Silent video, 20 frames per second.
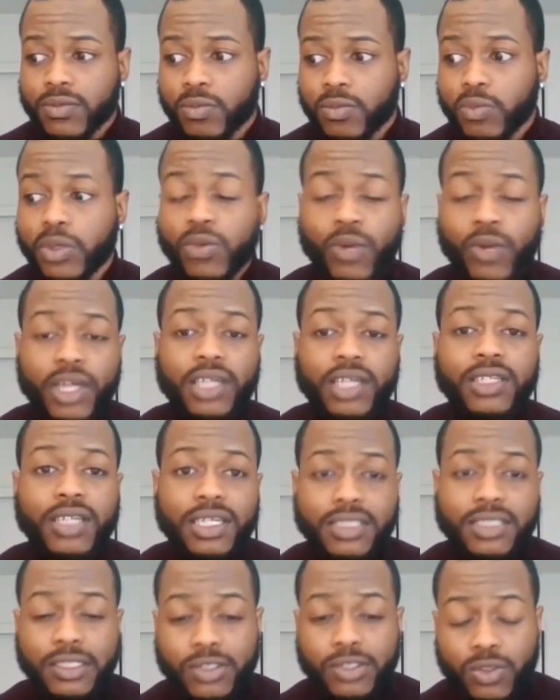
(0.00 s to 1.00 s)
be
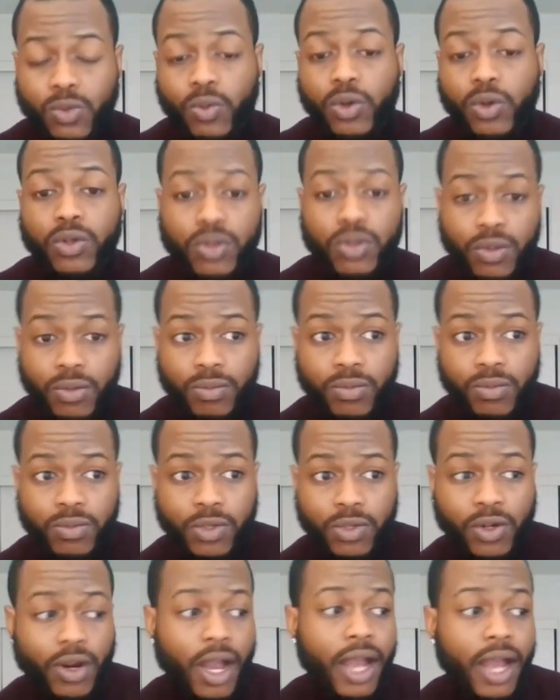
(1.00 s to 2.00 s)
recognized that you're worth
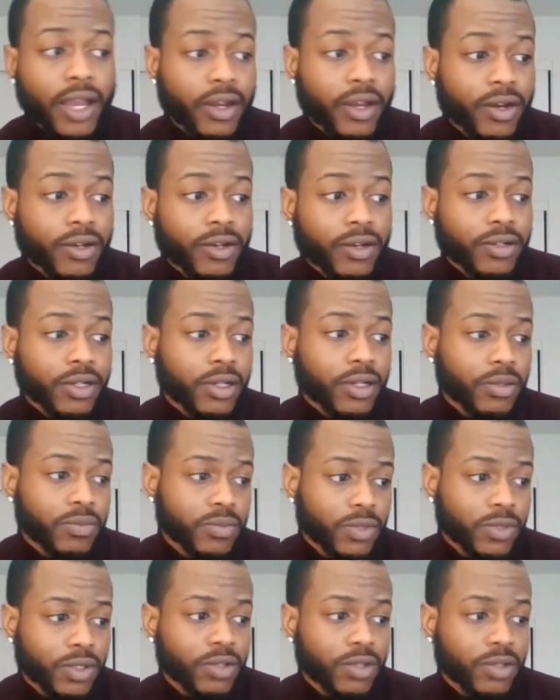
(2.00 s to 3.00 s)
your hire.
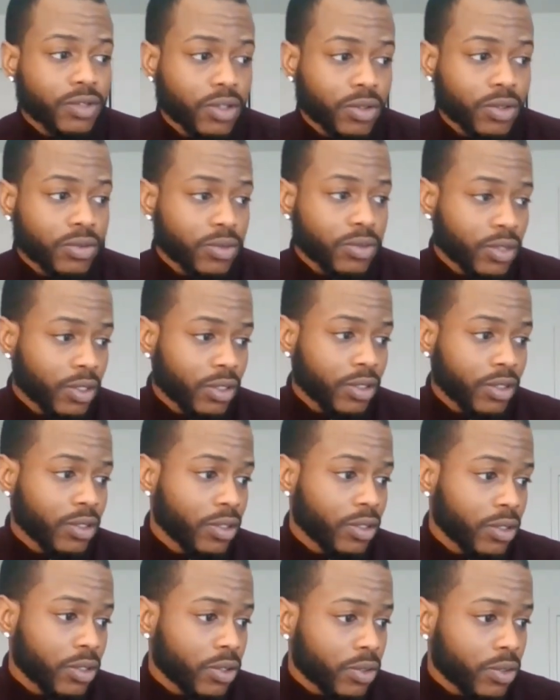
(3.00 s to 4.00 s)
You know,
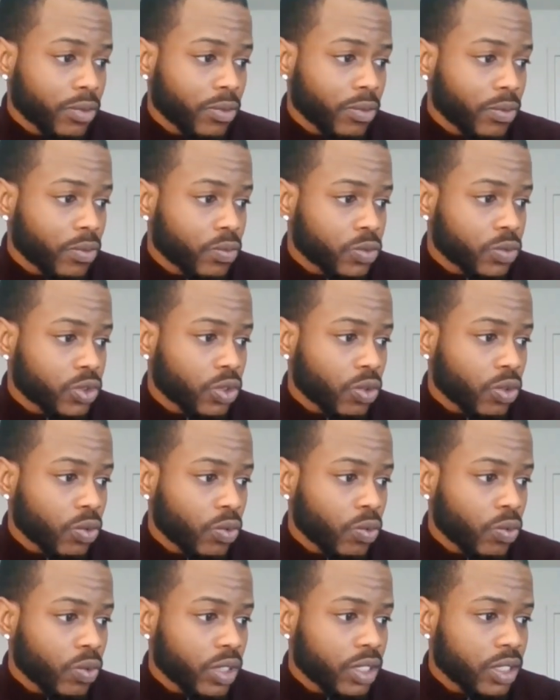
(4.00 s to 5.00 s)
so
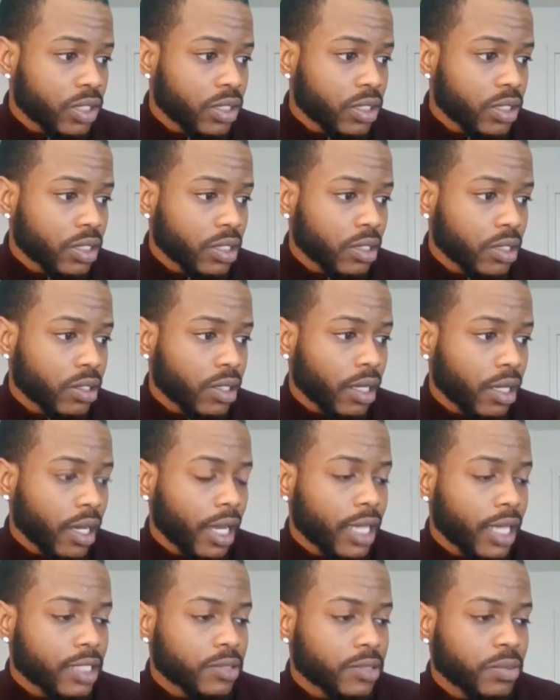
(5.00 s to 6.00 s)
what
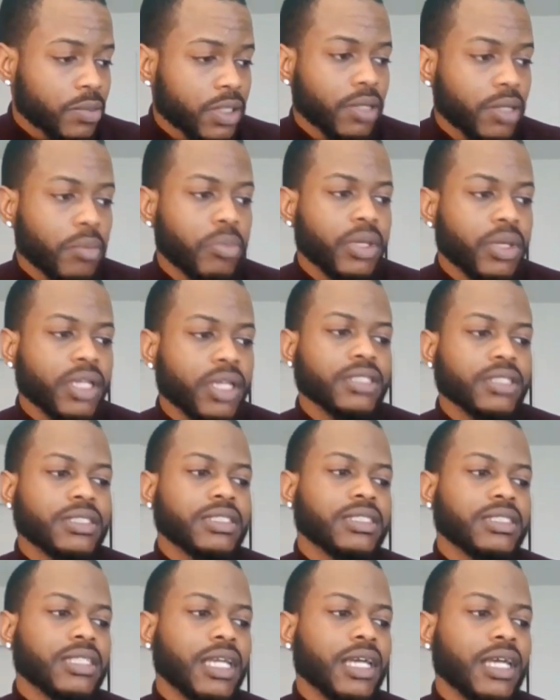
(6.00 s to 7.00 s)
has been the
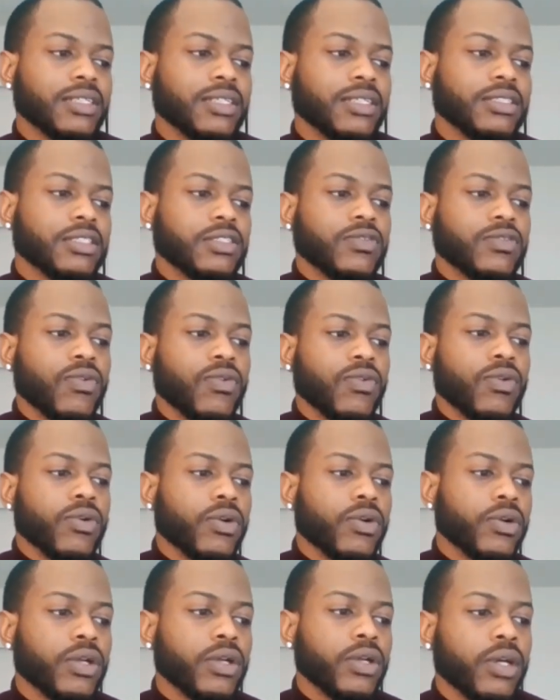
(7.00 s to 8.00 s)
biggest challenges
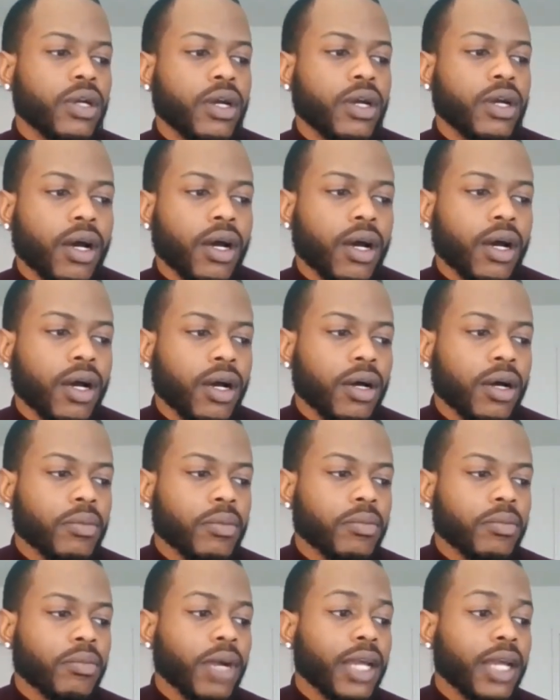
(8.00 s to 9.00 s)
for
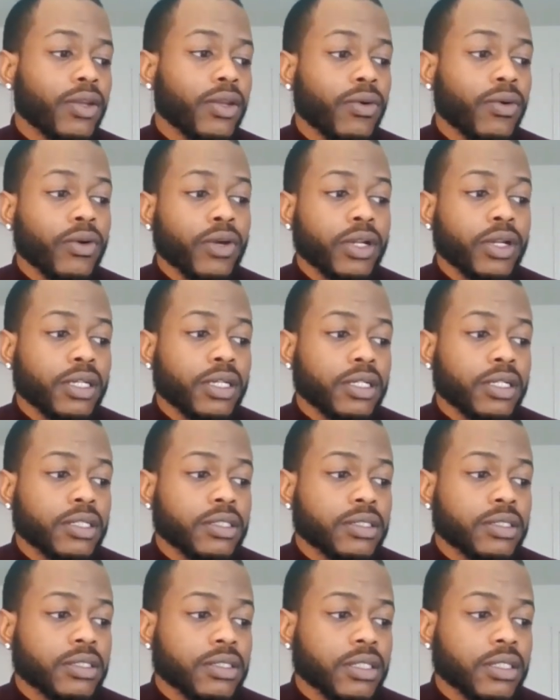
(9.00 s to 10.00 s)

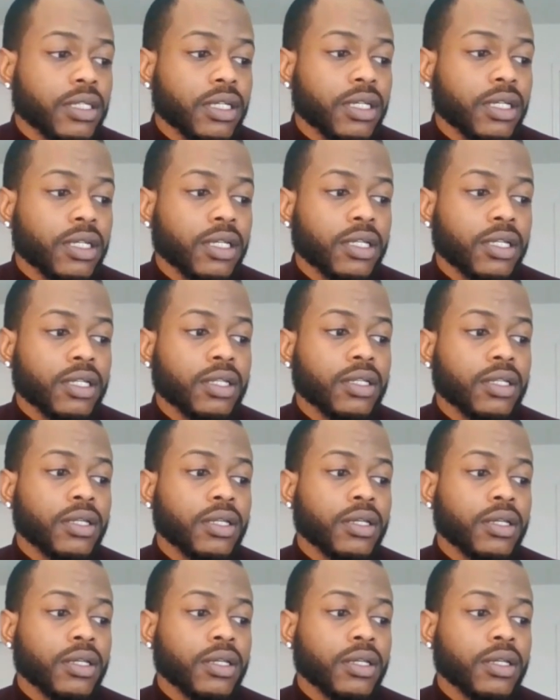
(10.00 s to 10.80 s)
minorities in